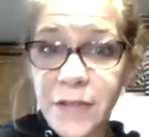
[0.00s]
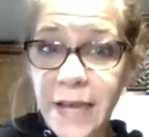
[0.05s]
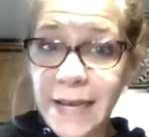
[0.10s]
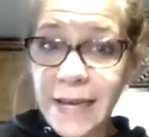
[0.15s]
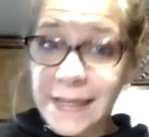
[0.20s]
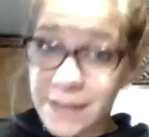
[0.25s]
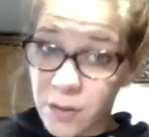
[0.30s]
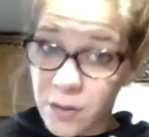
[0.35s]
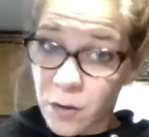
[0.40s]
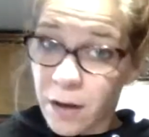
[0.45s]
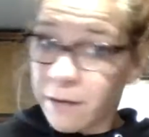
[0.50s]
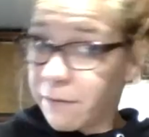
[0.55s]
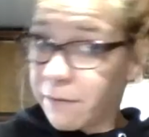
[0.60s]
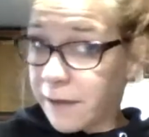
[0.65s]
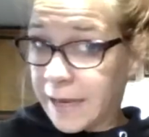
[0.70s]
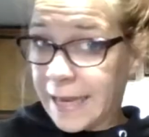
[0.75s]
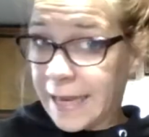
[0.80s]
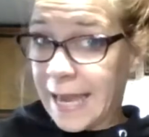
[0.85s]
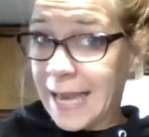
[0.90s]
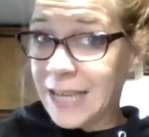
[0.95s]
guys are on
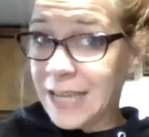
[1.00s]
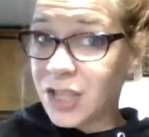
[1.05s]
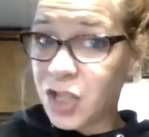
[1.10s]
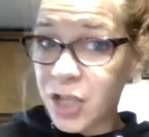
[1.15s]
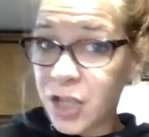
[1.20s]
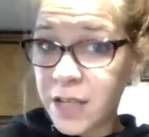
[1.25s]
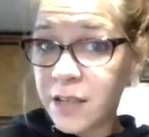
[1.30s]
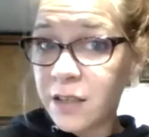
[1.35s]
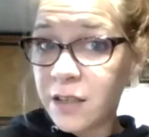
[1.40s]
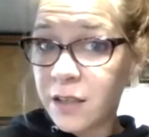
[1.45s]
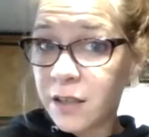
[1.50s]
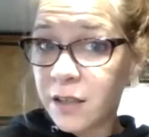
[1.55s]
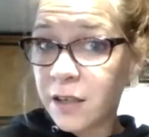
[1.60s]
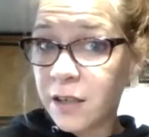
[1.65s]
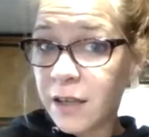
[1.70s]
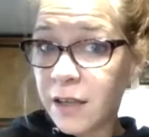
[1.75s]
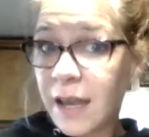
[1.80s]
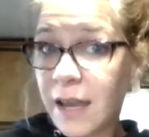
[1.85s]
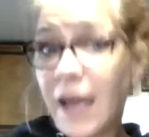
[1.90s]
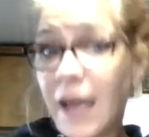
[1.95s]
vacation.
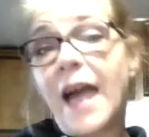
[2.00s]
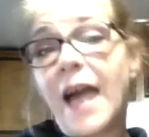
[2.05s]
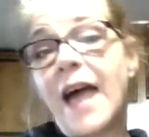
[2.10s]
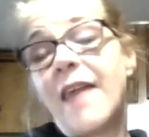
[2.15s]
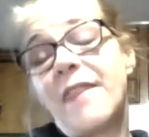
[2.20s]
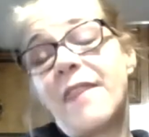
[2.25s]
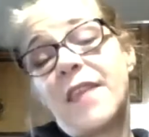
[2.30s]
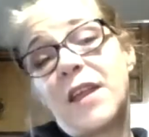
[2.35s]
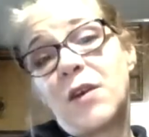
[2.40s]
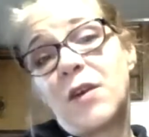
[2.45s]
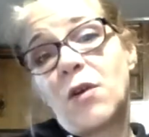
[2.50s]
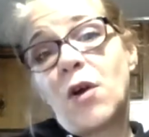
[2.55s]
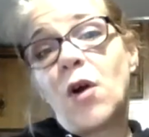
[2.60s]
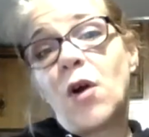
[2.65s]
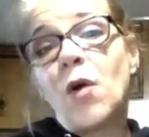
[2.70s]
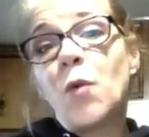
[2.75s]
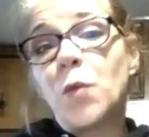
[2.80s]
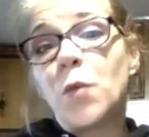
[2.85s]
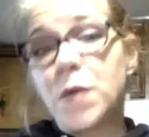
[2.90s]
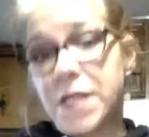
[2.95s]
And then
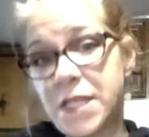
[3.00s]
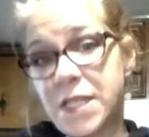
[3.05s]
we